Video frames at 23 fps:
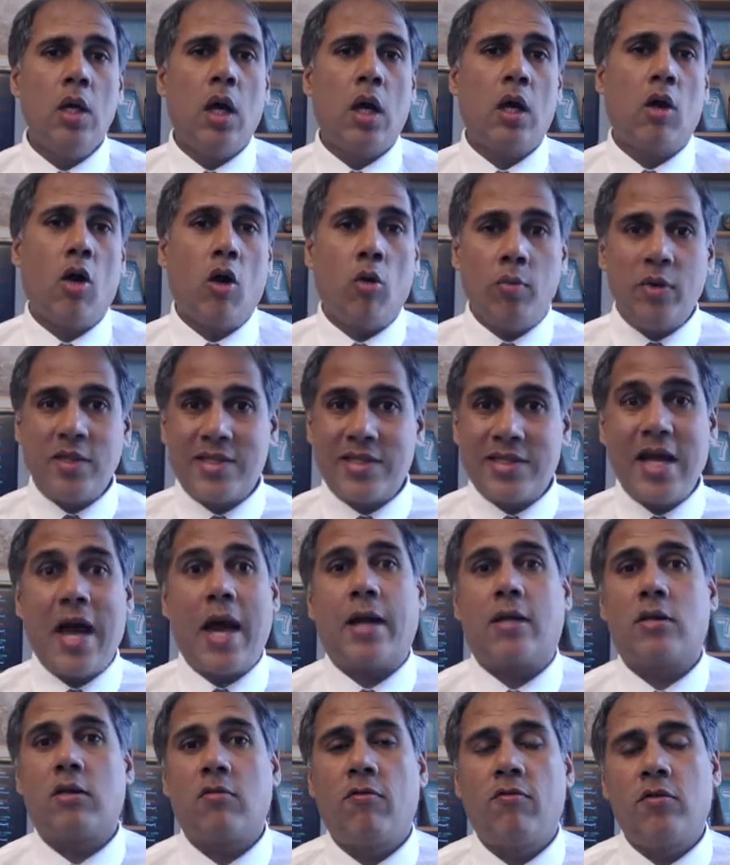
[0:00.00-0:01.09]
Goldman
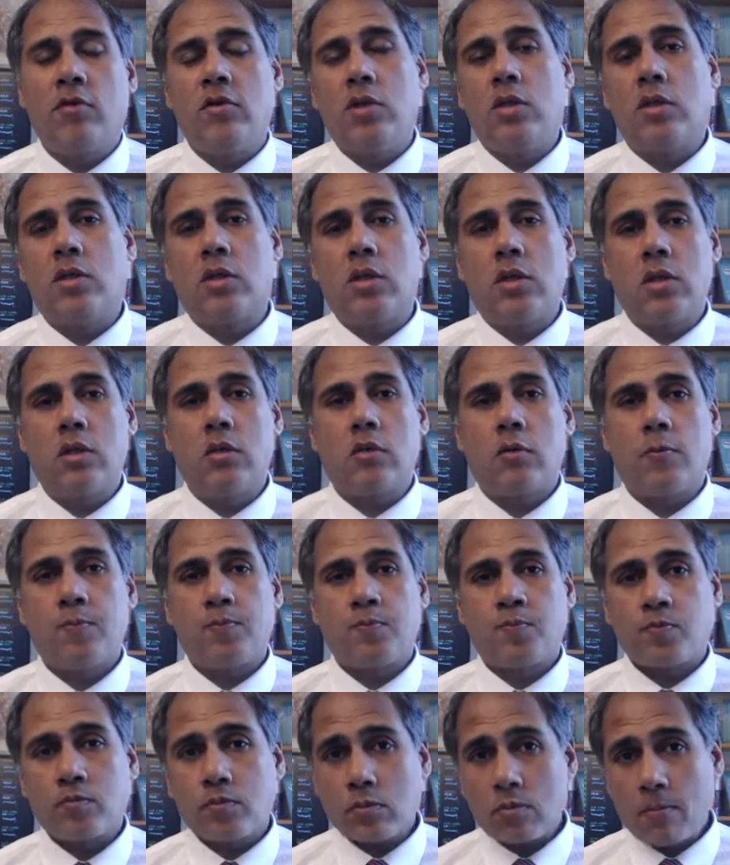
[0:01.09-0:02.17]
Sachs, for instance,
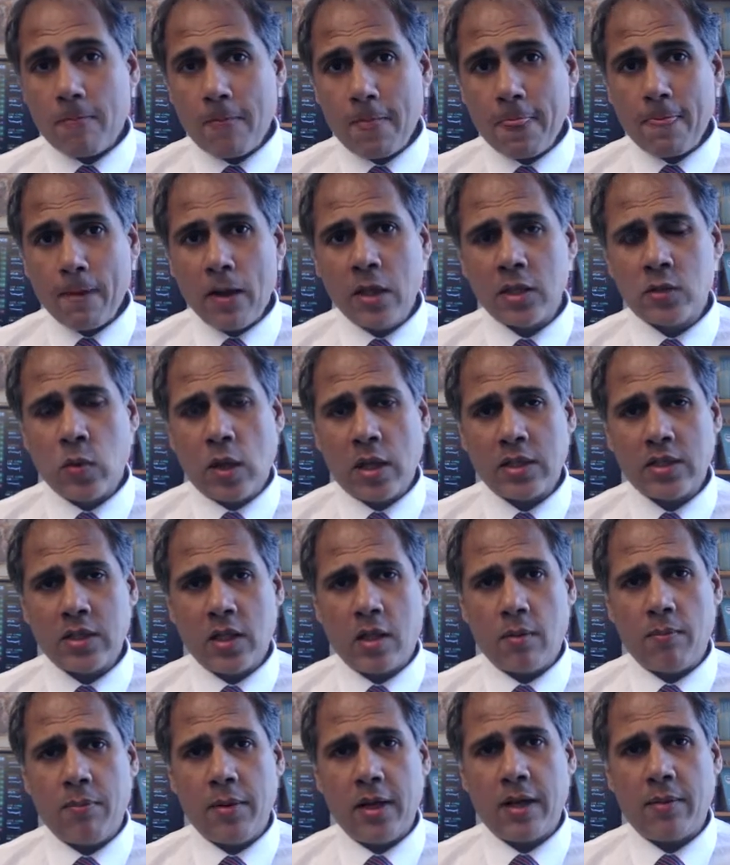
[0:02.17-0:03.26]
as well as
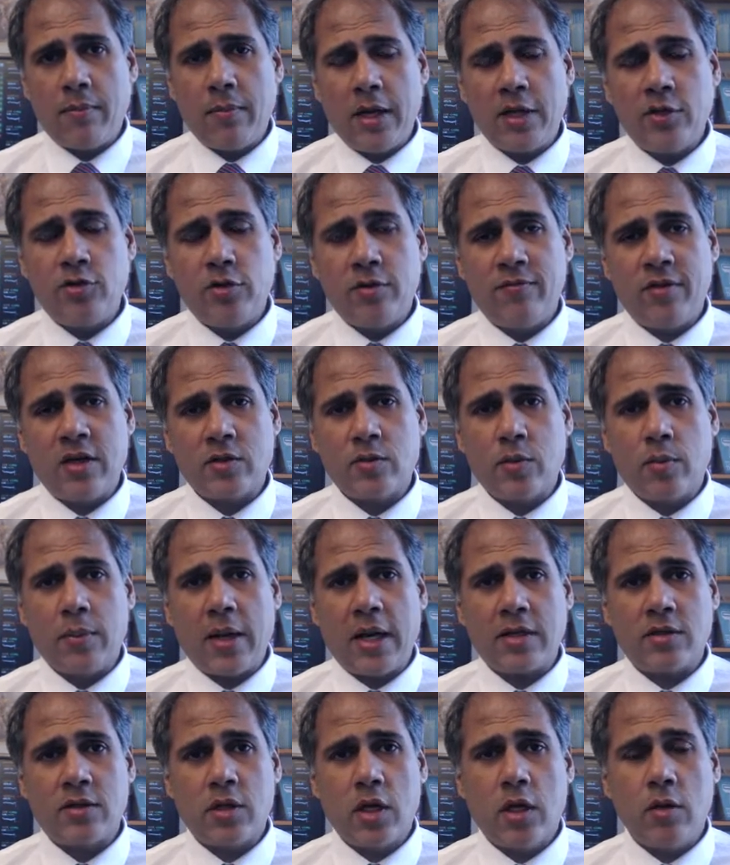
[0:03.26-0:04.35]
other big major investment
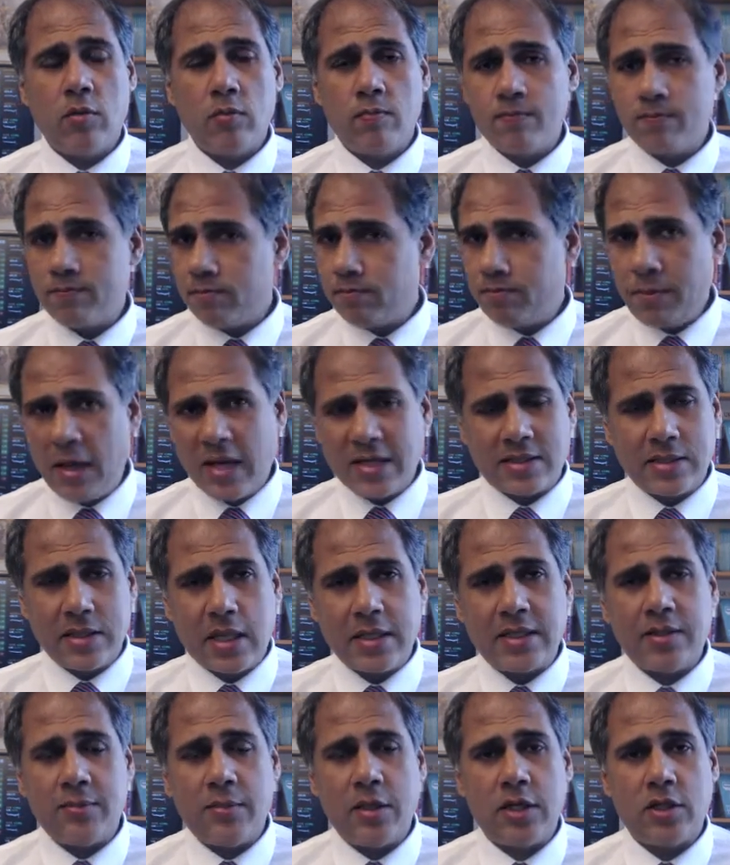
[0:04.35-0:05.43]
banks. So best
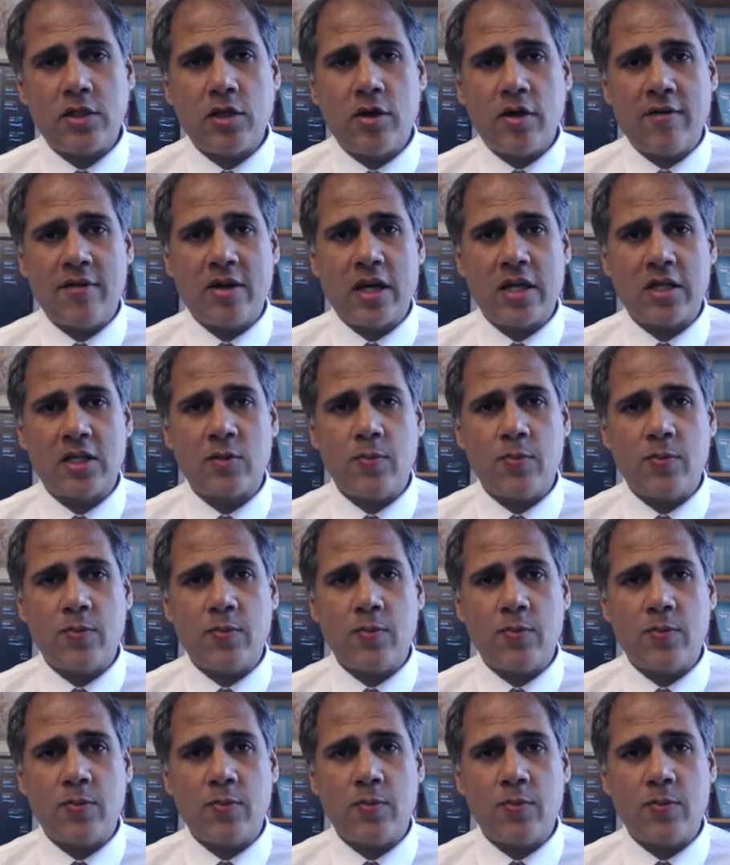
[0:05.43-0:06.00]
90 minutes you're ever going to